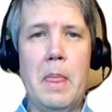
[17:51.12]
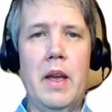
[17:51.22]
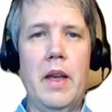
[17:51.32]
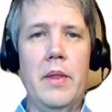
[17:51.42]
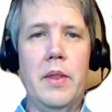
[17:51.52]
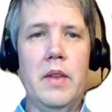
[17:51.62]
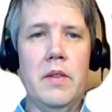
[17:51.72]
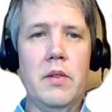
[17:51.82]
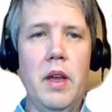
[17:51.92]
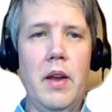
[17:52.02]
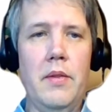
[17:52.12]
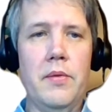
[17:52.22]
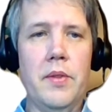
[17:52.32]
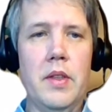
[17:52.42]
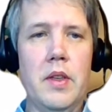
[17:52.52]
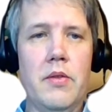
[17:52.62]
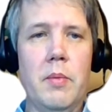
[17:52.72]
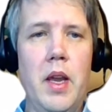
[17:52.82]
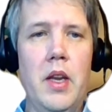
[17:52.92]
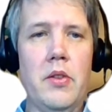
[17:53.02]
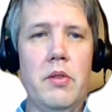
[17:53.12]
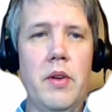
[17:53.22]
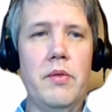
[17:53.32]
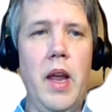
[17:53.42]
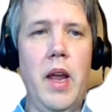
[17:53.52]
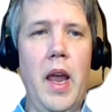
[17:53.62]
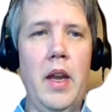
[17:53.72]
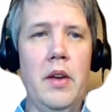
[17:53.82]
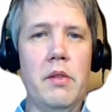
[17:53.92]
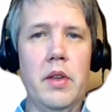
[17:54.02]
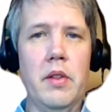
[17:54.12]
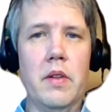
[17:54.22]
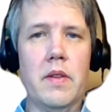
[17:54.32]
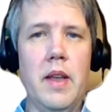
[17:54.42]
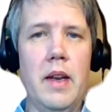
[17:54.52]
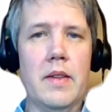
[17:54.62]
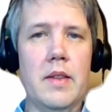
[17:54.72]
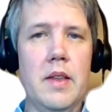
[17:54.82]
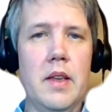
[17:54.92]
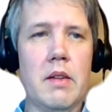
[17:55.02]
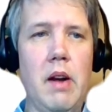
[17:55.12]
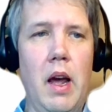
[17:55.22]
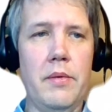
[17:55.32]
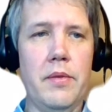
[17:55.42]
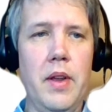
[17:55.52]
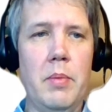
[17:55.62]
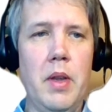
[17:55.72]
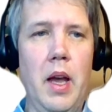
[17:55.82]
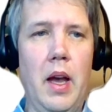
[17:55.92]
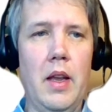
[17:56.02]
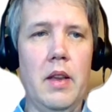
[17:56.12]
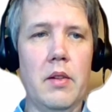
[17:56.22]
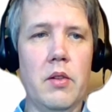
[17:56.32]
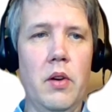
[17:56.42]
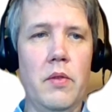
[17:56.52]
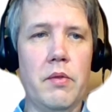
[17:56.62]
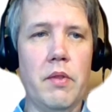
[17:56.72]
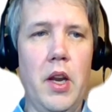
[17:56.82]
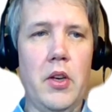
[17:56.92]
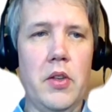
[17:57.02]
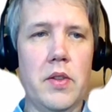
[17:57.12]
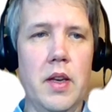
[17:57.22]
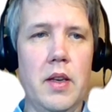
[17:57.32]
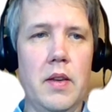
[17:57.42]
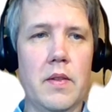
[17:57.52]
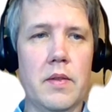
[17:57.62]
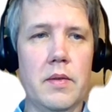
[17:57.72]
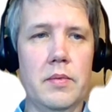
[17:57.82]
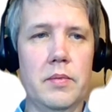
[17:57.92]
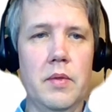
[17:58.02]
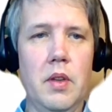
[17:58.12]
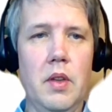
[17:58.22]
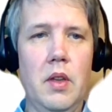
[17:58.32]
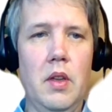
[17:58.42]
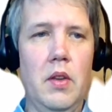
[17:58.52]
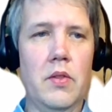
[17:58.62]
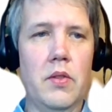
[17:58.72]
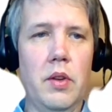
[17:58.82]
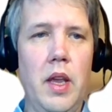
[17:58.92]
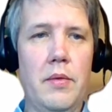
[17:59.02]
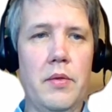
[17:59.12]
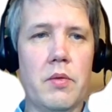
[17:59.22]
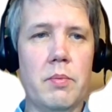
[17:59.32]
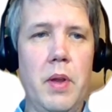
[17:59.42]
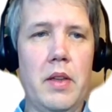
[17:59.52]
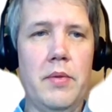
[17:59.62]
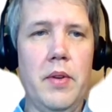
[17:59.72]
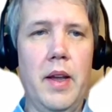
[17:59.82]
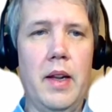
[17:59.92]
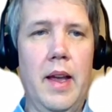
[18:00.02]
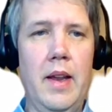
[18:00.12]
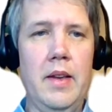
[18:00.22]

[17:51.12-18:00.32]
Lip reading: And this, you have this information you have to enter in this LSC Graph API configuration settings. So you have to specify a client